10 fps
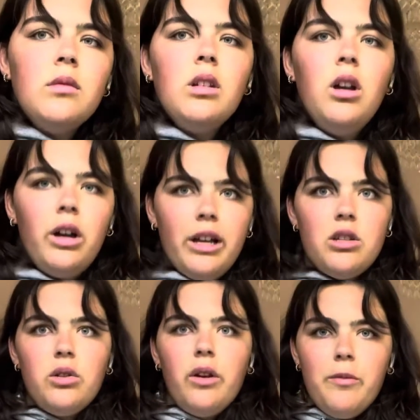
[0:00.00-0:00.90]
Okay,
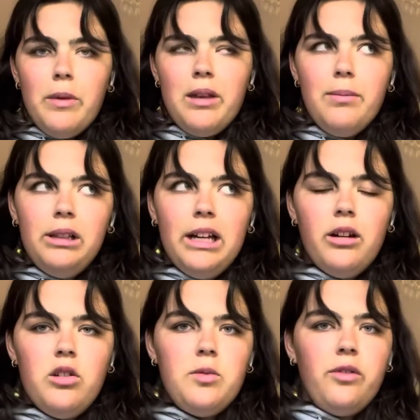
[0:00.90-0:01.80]
so I've made
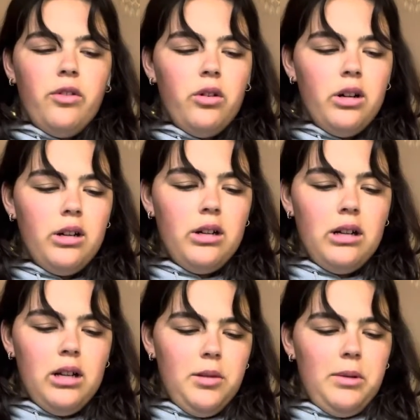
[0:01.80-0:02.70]
boleros before.
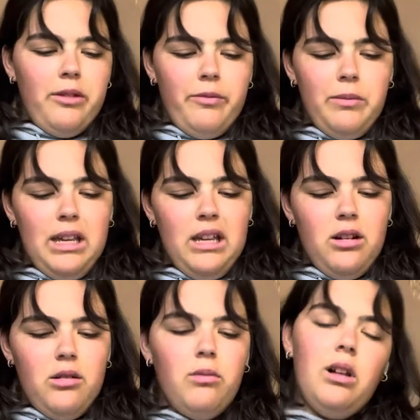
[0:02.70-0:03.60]

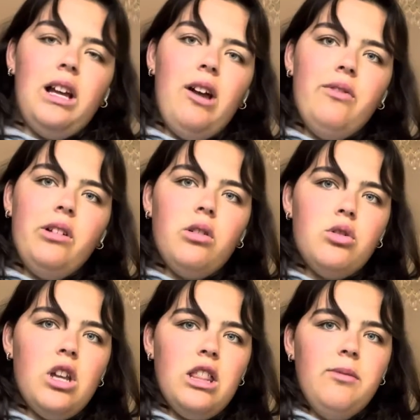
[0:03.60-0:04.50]
I haven't
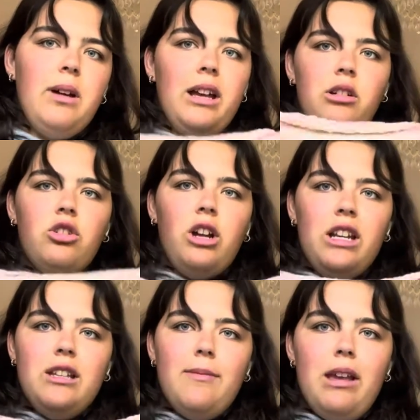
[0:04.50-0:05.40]
crocheted them. I tried
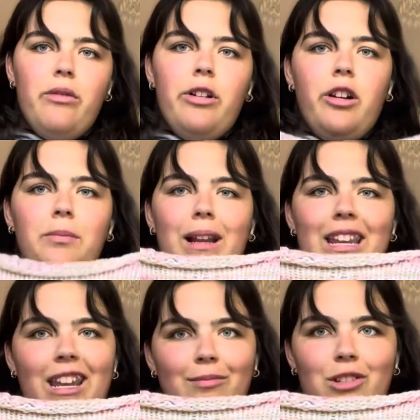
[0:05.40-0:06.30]
to make one on my
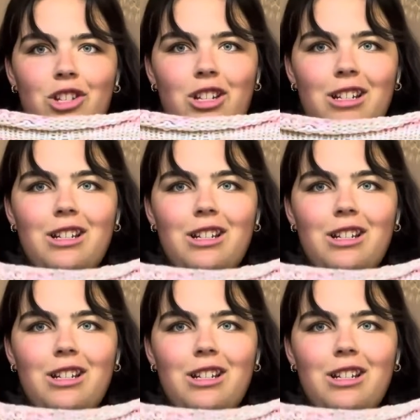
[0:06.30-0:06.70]
knitting machine.